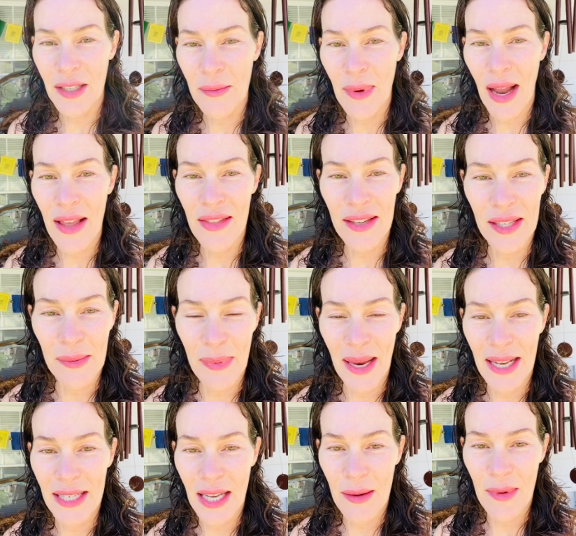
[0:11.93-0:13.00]
by this
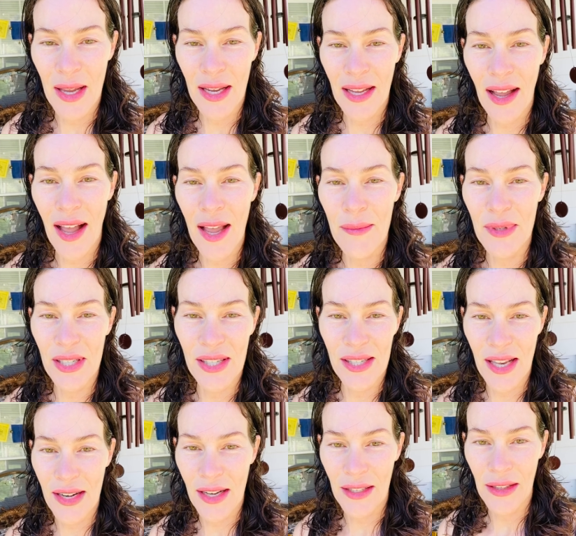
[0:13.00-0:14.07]
pandemic, I'm just
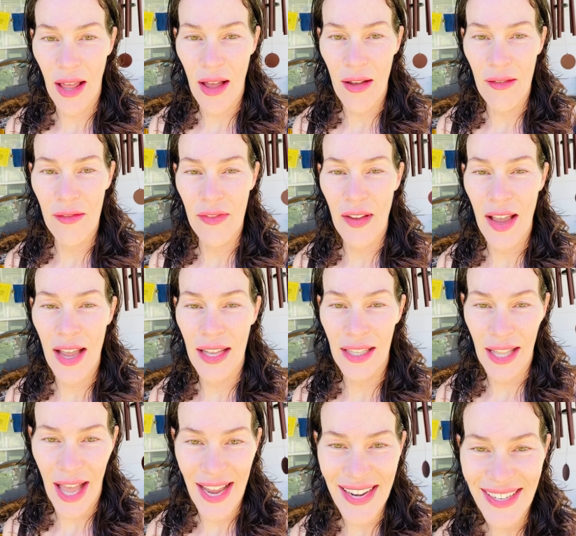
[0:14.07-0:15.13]
sending love and
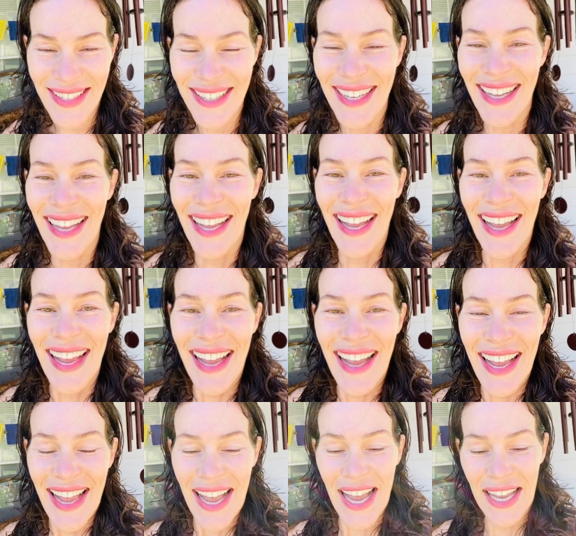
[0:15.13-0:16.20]
light.
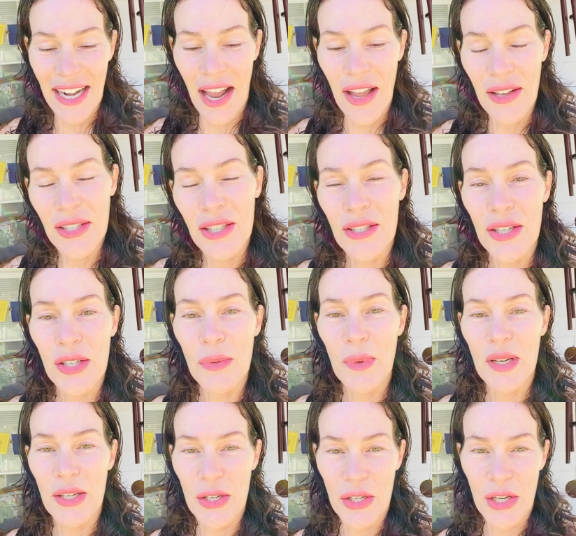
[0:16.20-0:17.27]
And I also just want
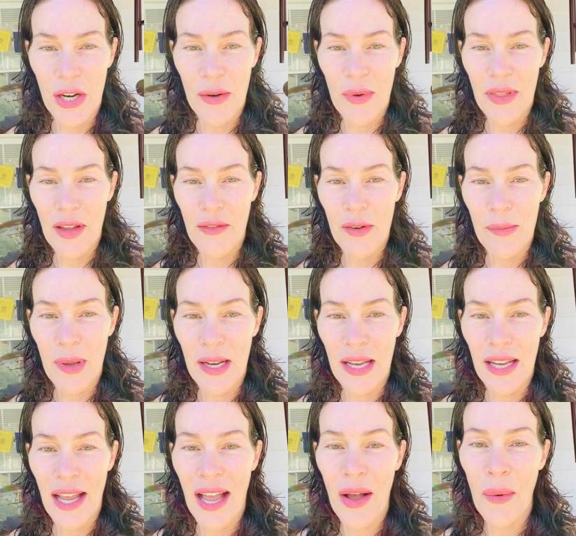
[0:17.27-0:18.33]
to share with
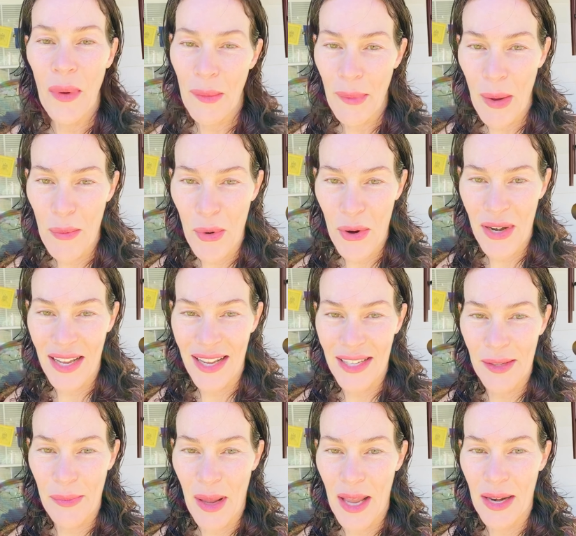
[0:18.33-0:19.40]
everybody what my morning has
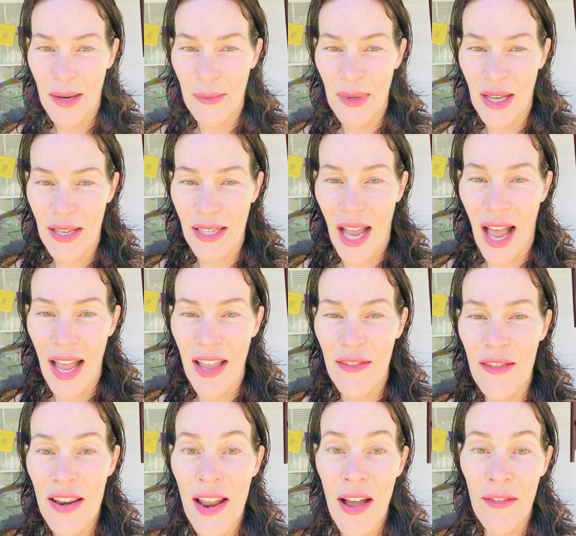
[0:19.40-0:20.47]
been, because I have
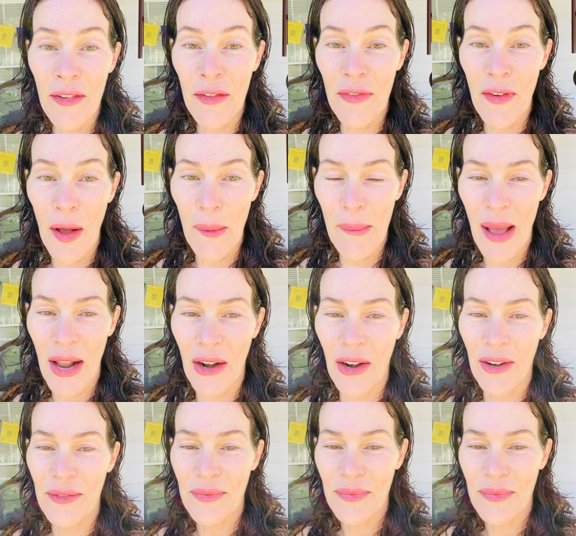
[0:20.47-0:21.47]
never felt better.